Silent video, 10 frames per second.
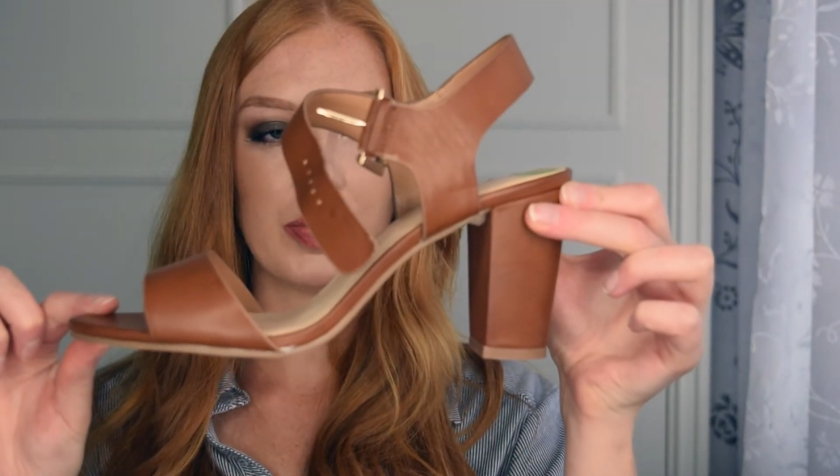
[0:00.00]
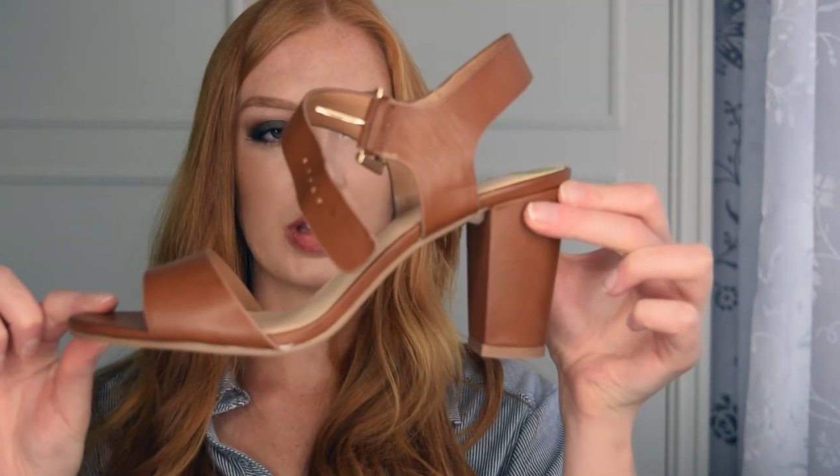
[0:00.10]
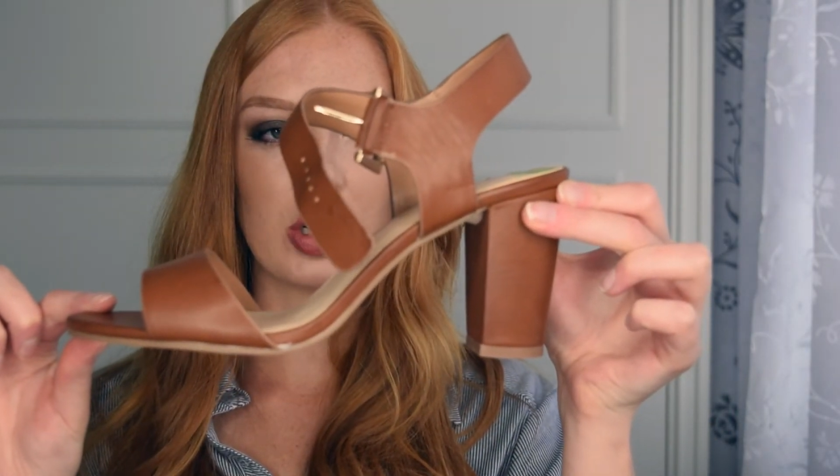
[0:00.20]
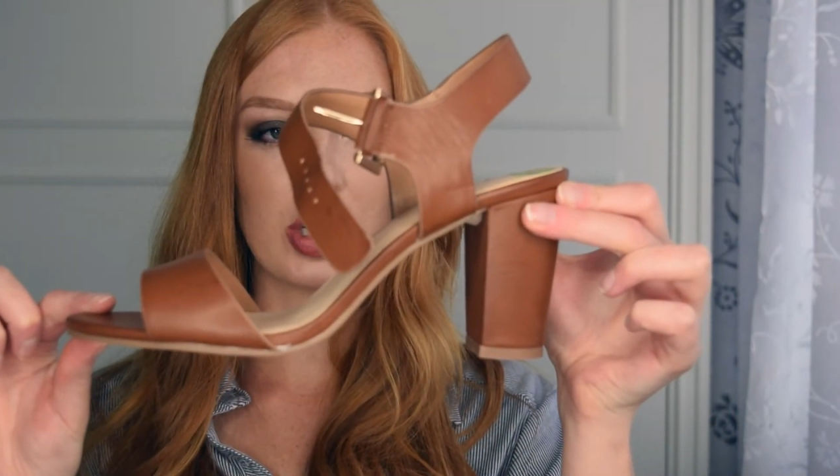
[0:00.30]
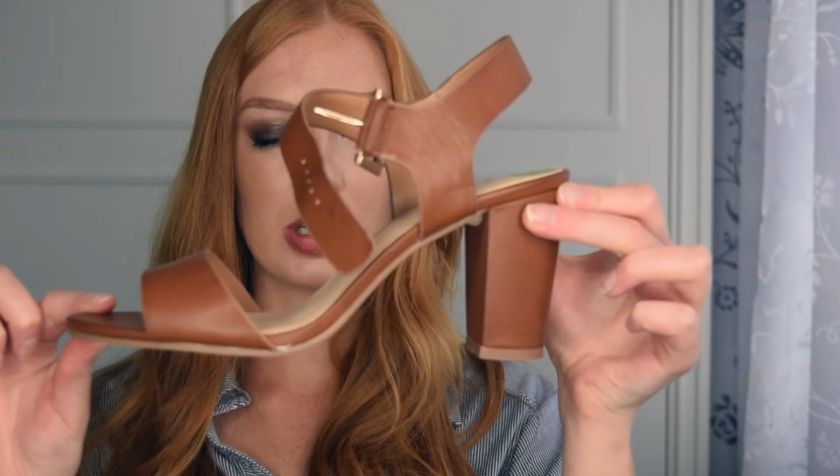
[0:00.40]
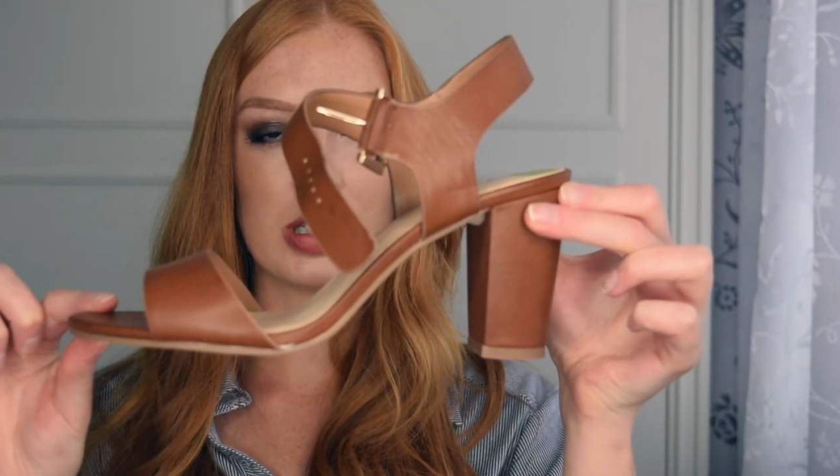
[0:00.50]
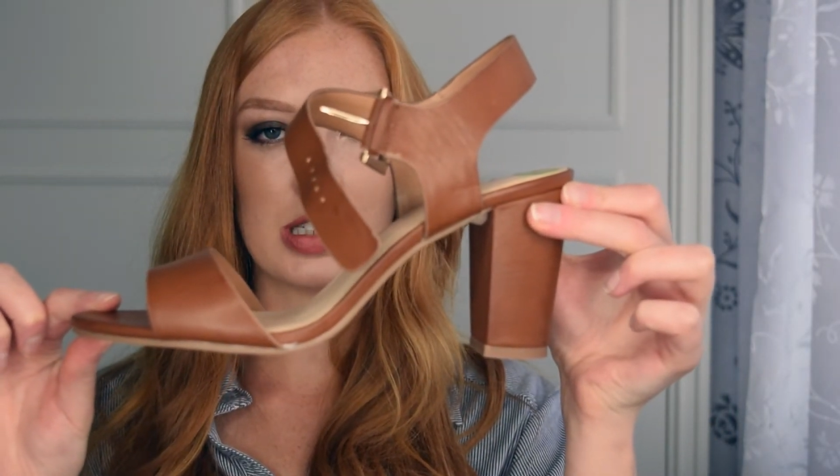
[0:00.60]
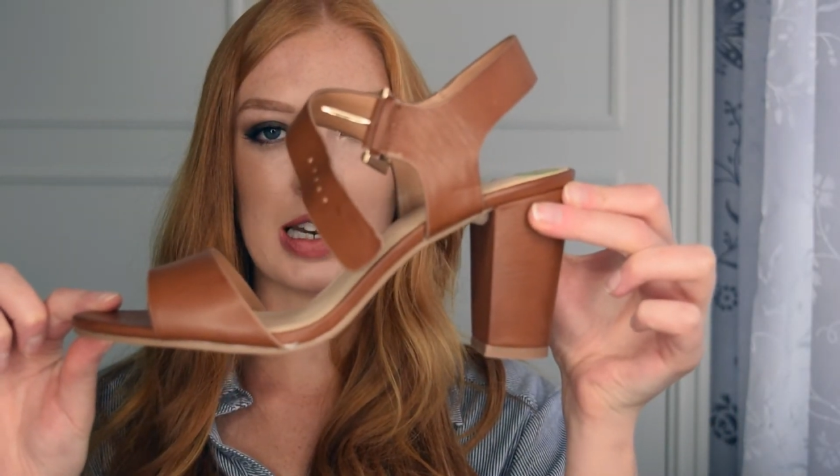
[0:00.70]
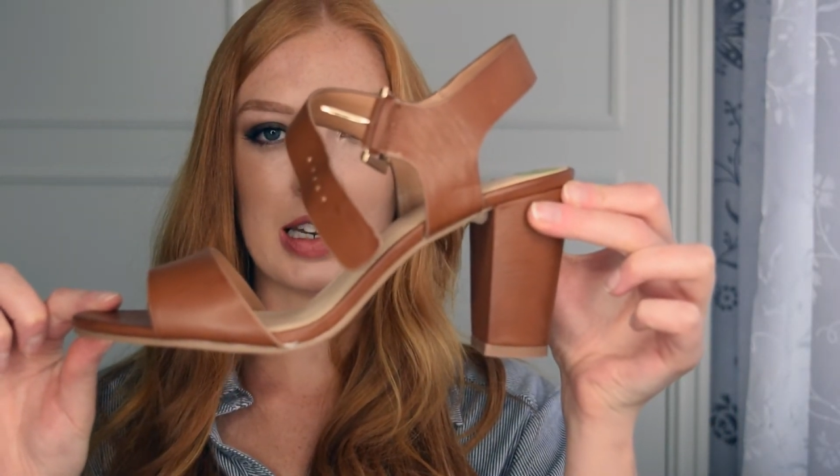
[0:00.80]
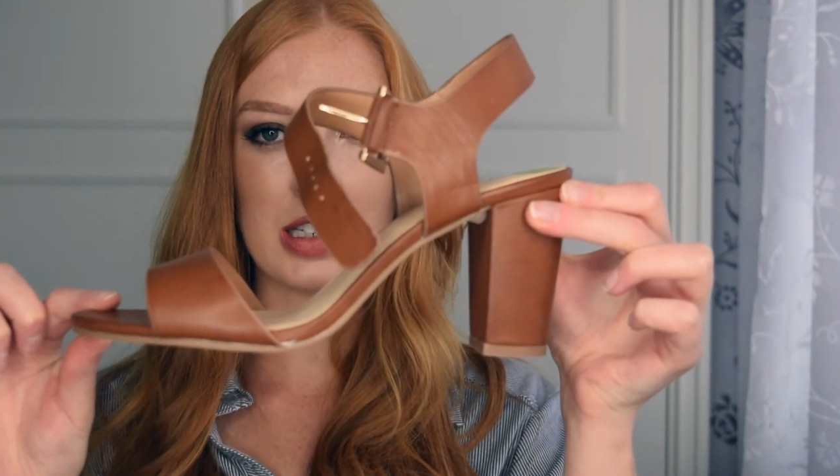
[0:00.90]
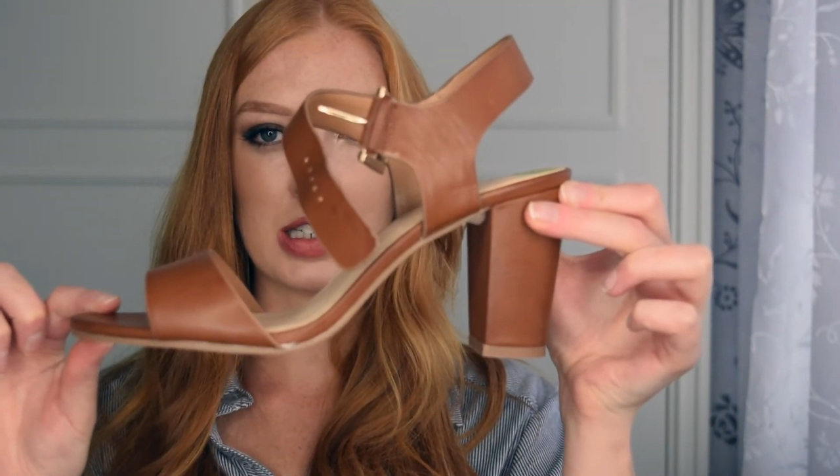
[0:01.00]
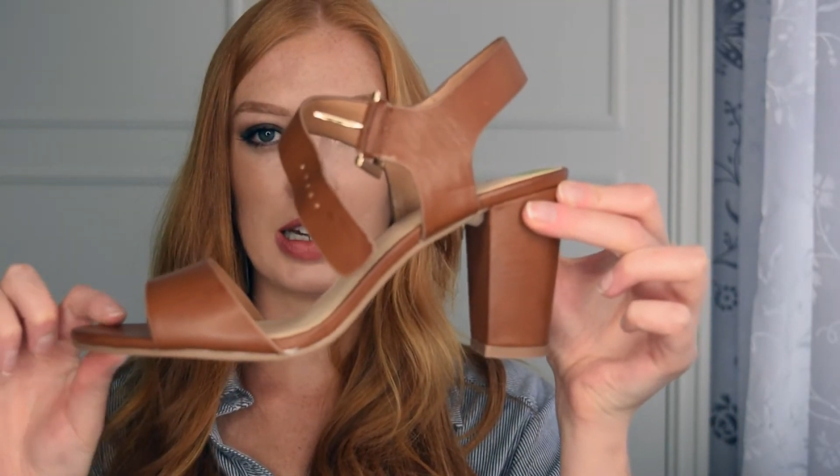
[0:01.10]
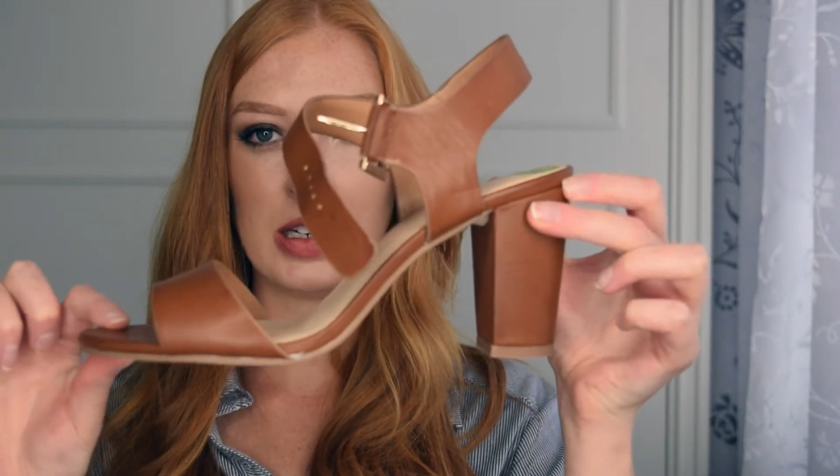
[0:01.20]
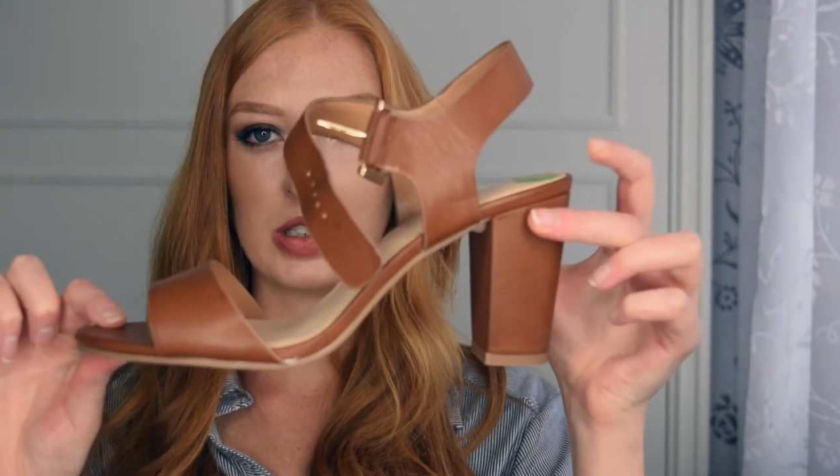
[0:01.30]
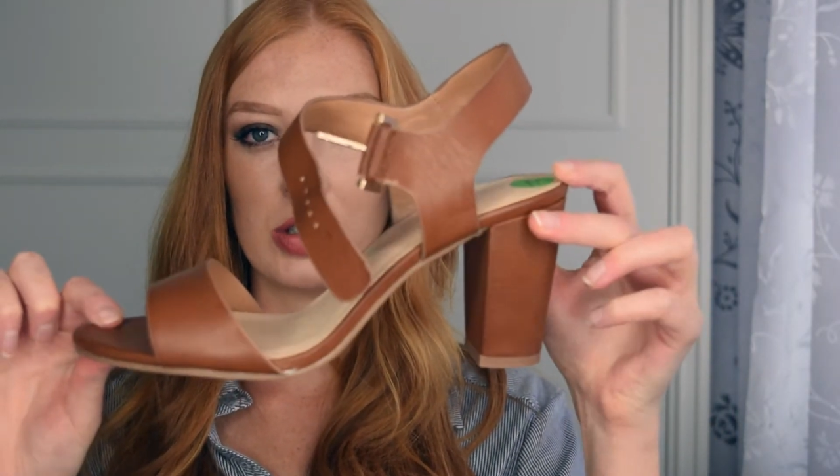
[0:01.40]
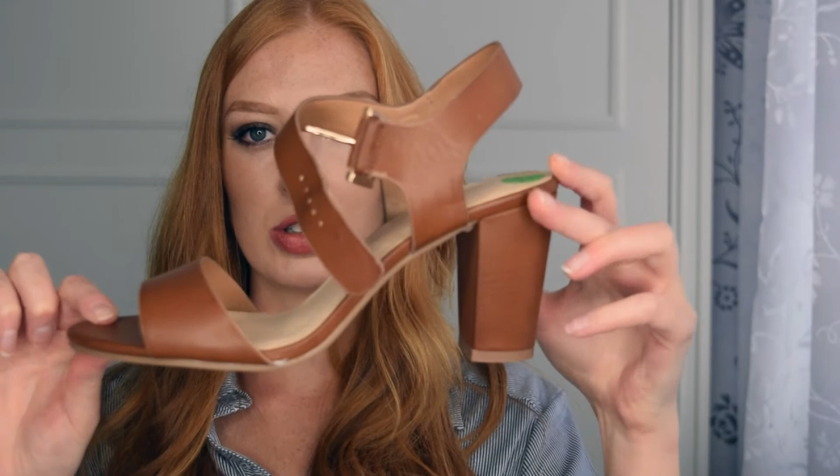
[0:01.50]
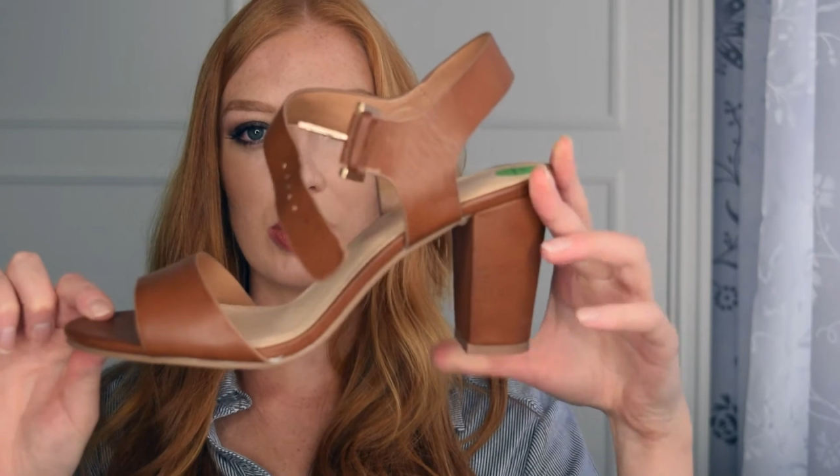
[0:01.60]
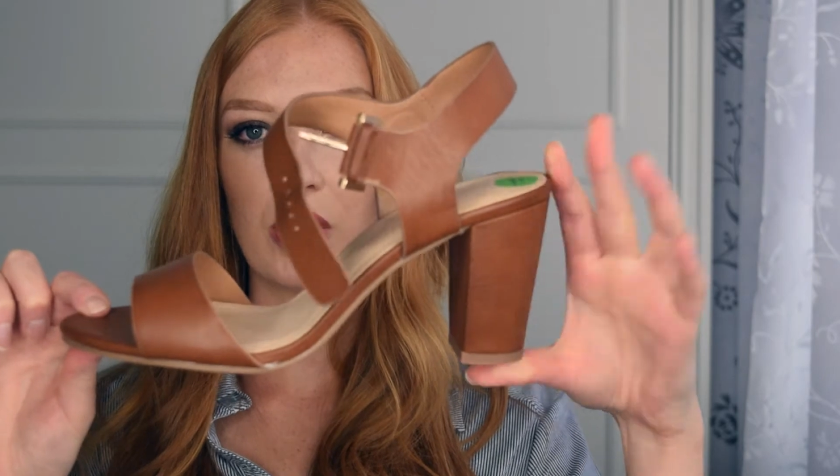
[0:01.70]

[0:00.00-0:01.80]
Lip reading: They're just tan sandals.